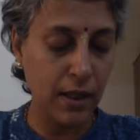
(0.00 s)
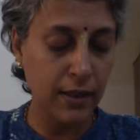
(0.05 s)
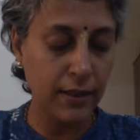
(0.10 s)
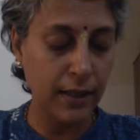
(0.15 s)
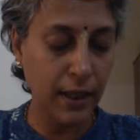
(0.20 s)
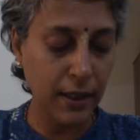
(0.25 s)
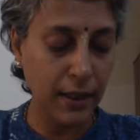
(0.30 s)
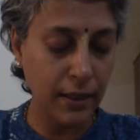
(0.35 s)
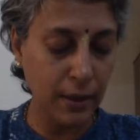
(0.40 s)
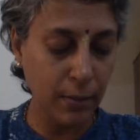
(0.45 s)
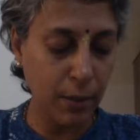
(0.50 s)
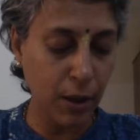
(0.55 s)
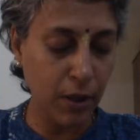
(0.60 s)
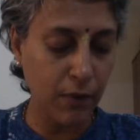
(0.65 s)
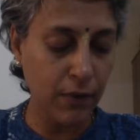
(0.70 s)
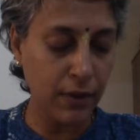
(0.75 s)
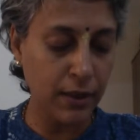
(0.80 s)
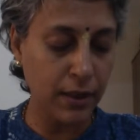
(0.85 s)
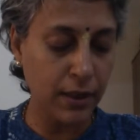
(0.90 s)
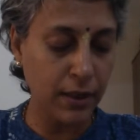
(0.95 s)
that the
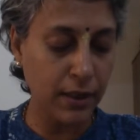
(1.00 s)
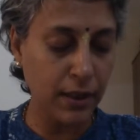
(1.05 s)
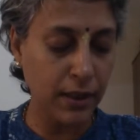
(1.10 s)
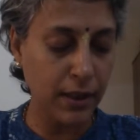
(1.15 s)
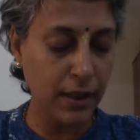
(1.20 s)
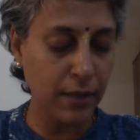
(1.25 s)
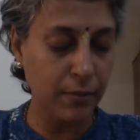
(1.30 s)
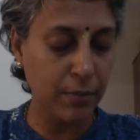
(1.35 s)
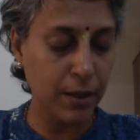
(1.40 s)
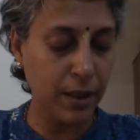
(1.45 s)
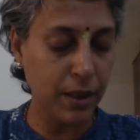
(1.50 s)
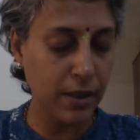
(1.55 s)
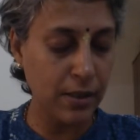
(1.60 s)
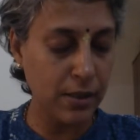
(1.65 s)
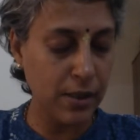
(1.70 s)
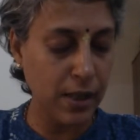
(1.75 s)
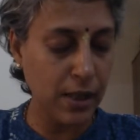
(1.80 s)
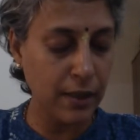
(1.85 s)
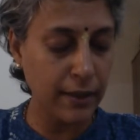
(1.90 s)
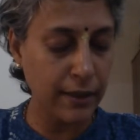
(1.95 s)
Bhagavad Gita can be
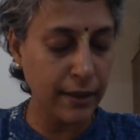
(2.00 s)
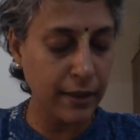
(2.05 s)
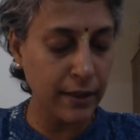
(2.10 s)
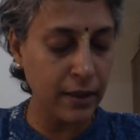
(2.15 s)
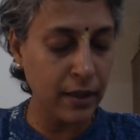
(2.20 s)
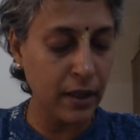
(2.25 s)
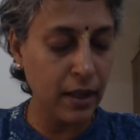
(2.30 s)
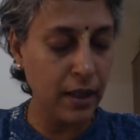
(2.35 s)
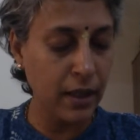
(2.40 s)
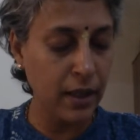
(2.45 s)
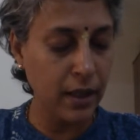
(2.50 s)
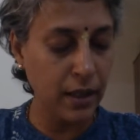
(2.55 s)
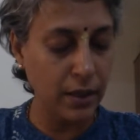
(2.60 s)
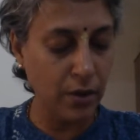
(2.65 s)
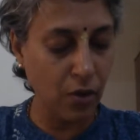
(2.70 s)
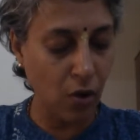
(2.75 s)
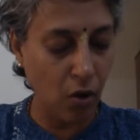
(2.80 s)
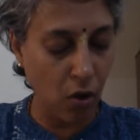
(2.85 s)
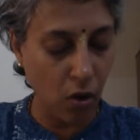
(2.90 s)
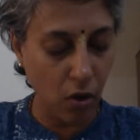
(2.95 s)
consulted
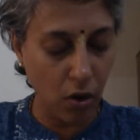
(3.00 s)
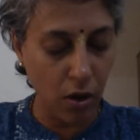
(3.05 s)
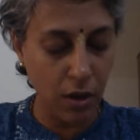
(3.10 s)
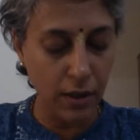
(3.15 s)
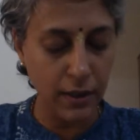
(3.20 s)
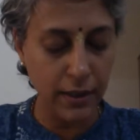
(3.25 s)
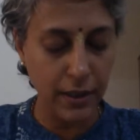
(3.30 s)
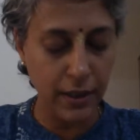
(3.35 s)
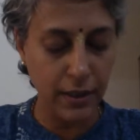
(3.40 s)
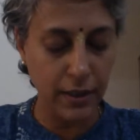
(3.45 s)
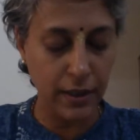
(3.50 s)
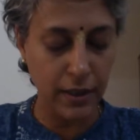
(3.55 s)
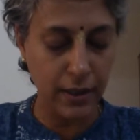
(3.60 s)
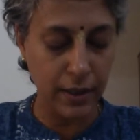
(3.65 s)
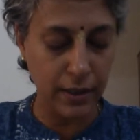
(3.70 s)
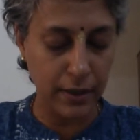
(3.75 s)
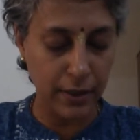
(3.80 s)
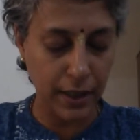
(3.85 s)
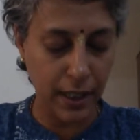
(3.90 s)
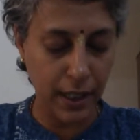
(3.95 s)
in all
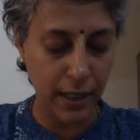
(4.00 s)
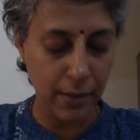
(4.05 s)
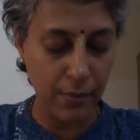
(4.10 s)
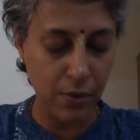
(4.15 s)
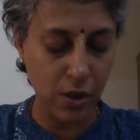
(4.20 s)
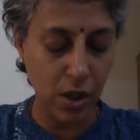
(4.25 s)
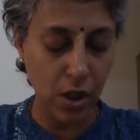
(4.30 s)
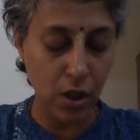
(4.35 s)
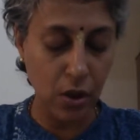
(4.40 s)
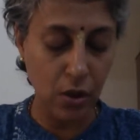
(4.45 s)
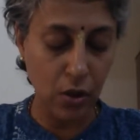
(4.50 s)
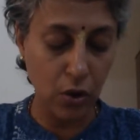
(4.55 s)
critical times,